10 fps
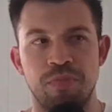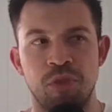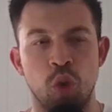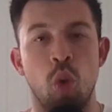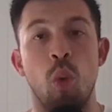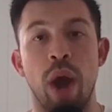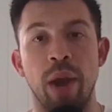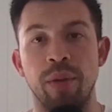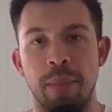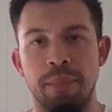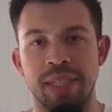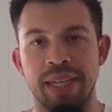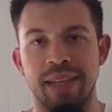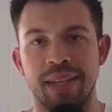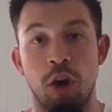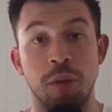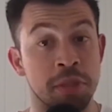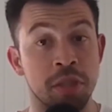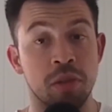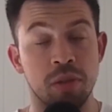do away with that particular
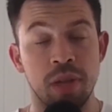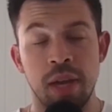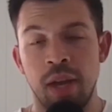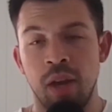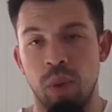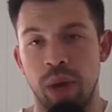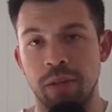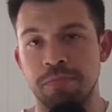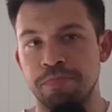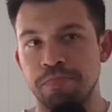obstacle. Well,